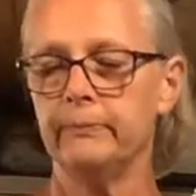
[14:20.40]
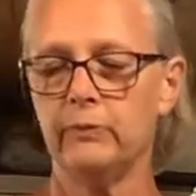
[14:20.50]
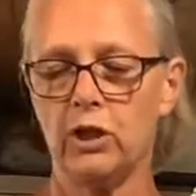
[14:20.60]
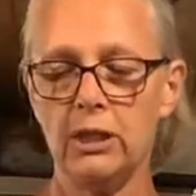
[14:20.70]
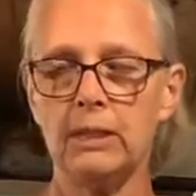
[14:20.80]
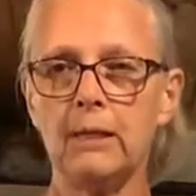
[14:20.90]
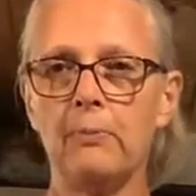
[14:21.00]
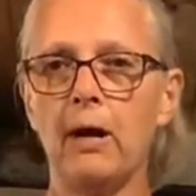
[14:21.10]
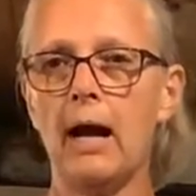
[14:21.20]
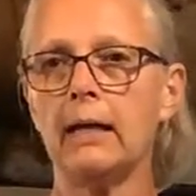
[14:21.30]
cheesy
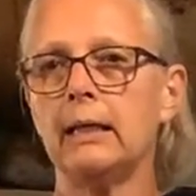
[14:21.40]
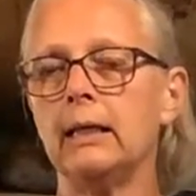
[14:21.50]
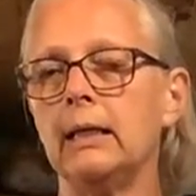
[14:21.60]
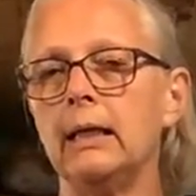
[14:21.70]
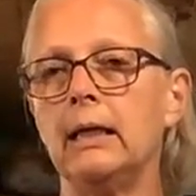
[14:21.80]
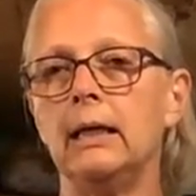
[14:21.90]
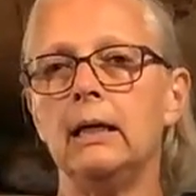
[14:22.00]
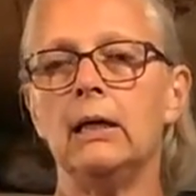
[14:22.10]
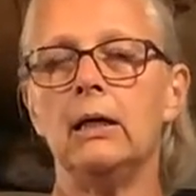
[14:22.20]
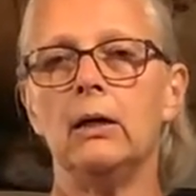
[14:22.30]
broccoli,
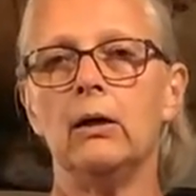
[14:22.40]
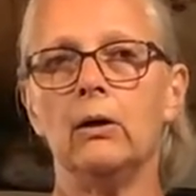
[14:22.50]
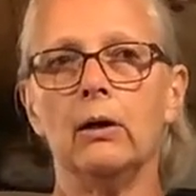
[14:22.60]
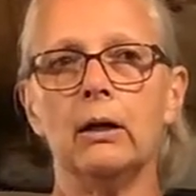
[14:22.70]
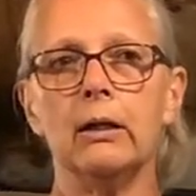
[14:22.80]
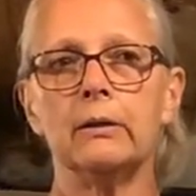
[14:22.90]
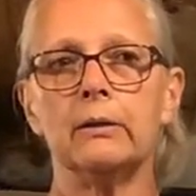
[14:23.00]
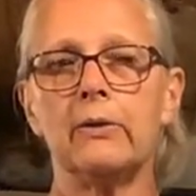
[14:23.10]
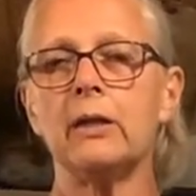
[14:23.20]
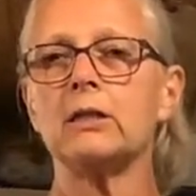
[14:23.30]
or
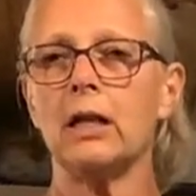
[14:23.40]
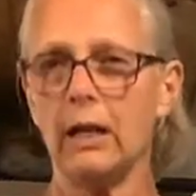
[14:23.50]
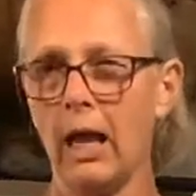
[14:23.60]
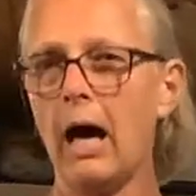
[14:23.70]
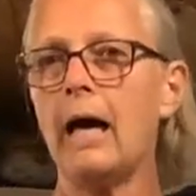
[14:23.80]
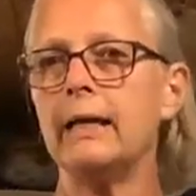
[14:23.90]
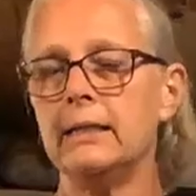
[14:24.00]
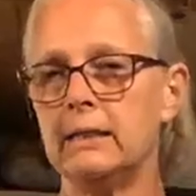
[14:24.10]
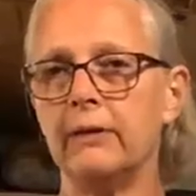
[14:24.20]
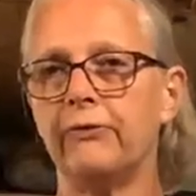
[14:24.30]
there's a lot
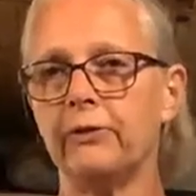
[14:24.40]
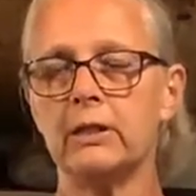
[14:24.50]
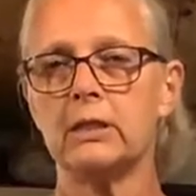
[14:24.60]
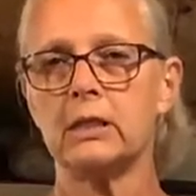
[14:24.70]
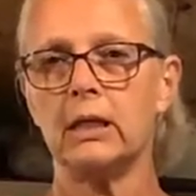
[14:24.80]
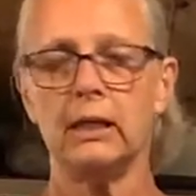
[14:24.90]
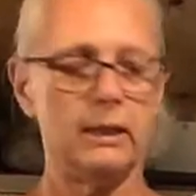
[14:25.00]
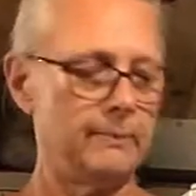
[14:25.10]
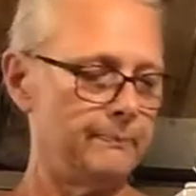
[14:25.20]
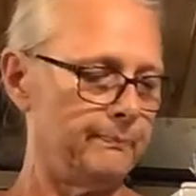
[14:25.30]
of different
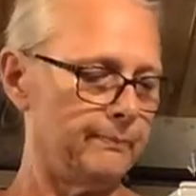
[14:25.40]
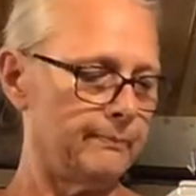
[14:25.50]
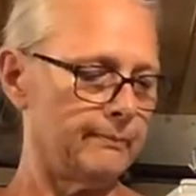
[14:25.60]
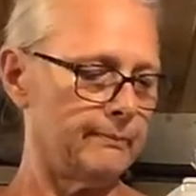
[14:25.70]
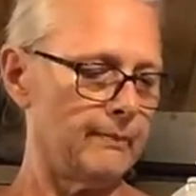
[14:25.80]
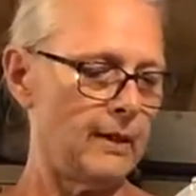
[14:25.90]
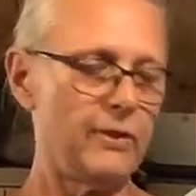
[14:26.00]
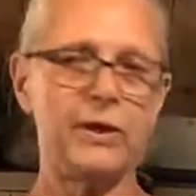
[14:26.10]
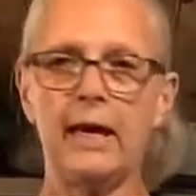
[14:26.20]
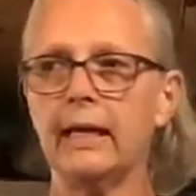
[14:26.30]

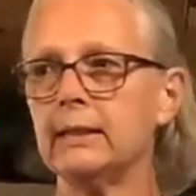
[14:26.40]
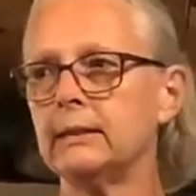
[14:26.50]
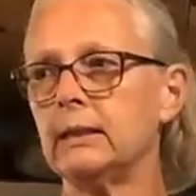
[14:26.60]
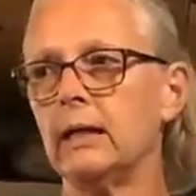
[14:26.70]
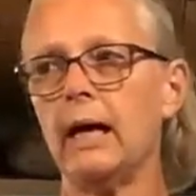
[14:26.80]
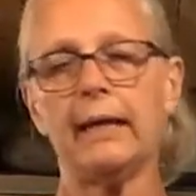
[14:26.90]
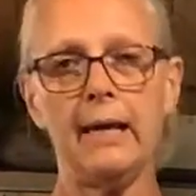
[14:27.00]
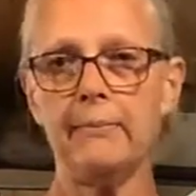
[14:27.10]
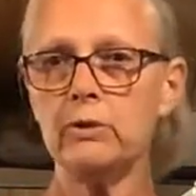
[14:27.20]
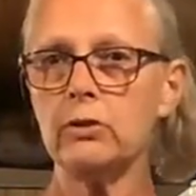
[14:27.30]
things. I
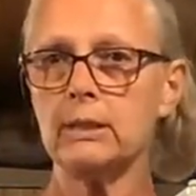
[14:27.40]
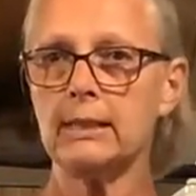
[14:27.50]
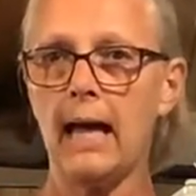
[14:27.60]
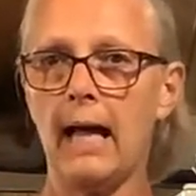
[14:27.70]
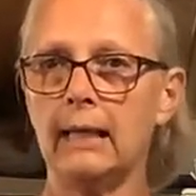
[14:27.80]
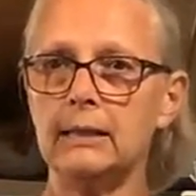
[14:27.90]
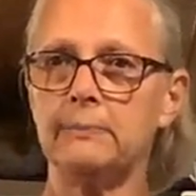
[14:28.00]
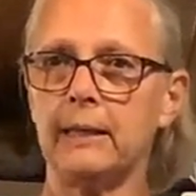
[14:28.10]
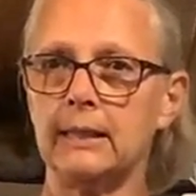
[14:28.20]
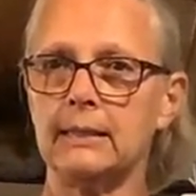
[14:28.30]
can't do the salads
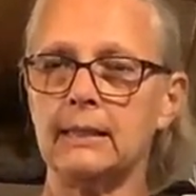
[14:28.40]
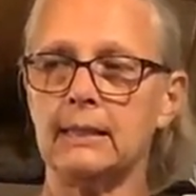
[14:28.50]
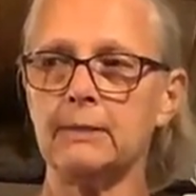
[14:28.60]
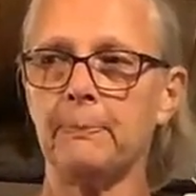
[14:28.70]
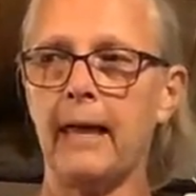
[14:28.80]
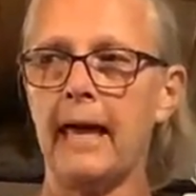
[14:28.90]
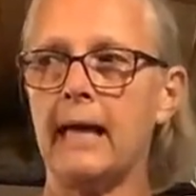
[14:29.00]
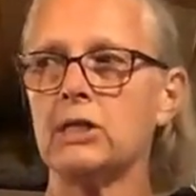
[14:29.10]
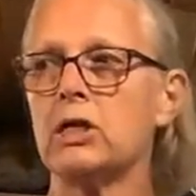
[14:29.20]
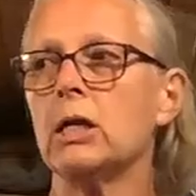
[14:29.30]
because this is
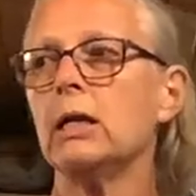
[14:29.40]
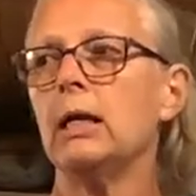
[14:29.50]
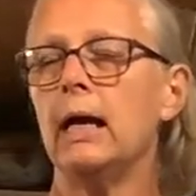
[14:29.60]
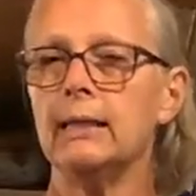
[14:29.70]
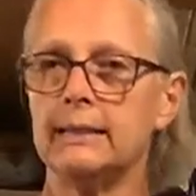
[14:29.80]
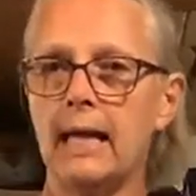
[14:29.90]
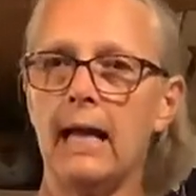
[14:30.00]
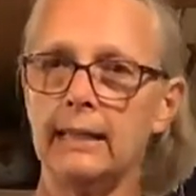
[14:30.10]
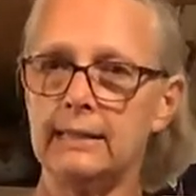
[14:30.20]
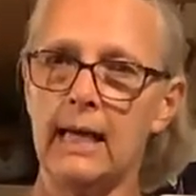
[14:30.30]
blanched, and
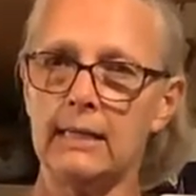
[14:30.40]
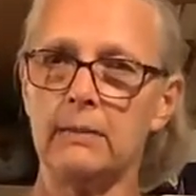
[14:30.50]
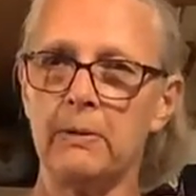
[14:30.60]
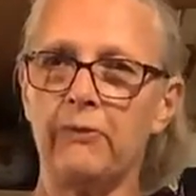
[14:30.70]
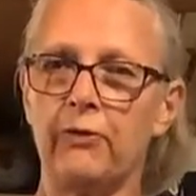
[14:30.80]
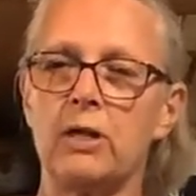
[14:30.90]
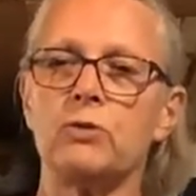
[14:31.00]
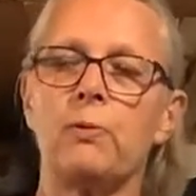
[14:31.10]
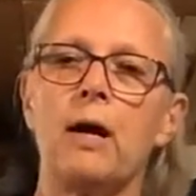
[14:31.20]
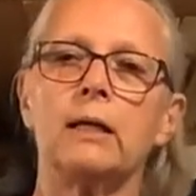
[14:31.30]
salads has to be
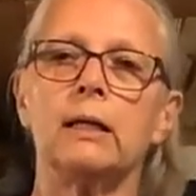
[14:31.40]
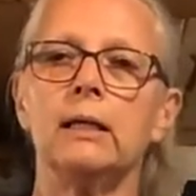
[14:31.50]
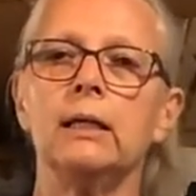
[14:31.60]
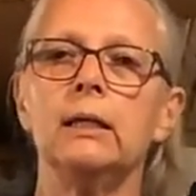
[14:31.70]
fresh broccoli.